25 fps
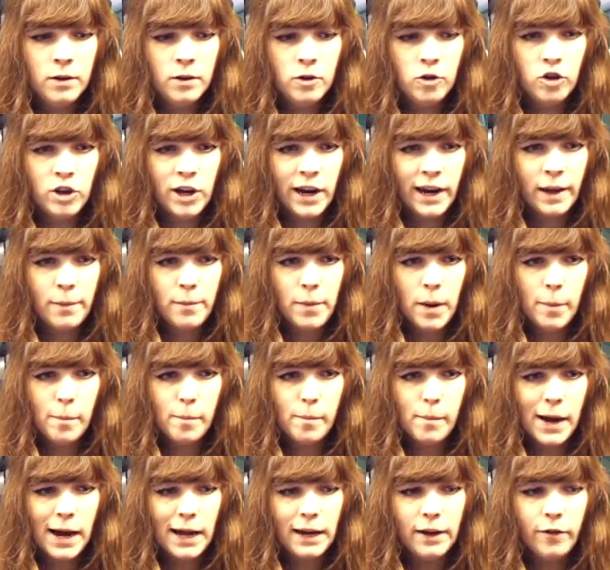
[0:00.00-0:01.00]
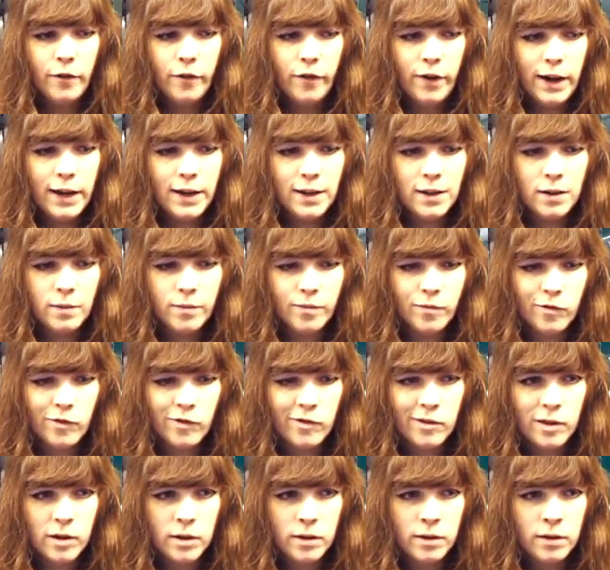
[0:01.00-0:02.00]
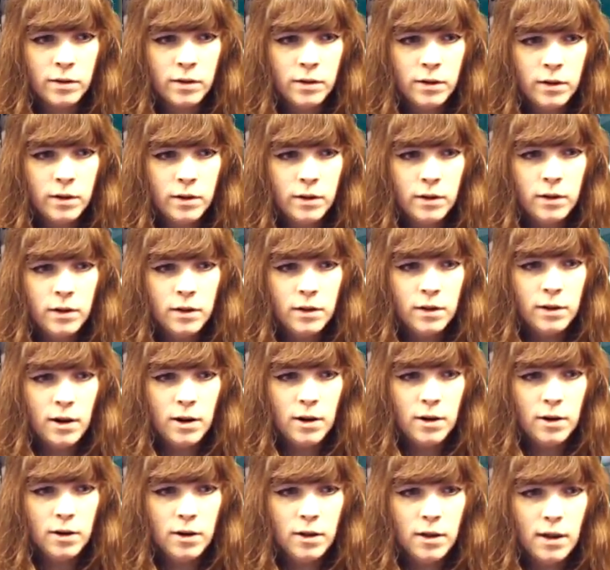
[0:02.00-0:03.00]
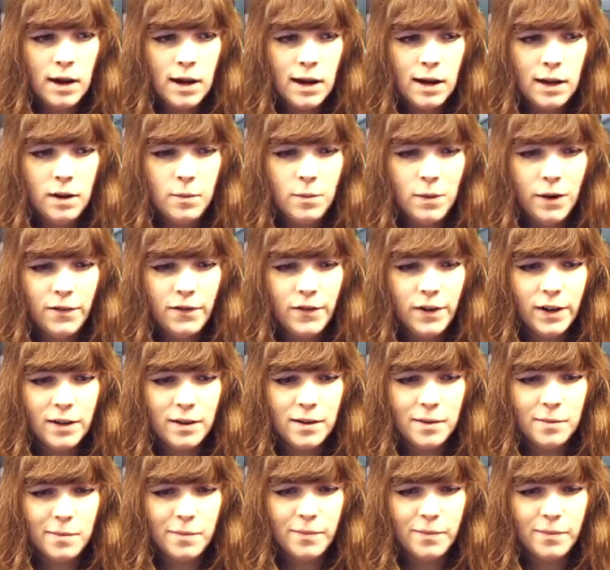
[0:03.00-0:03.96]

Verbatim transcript: Checking my manifest? Don't do that, you might find some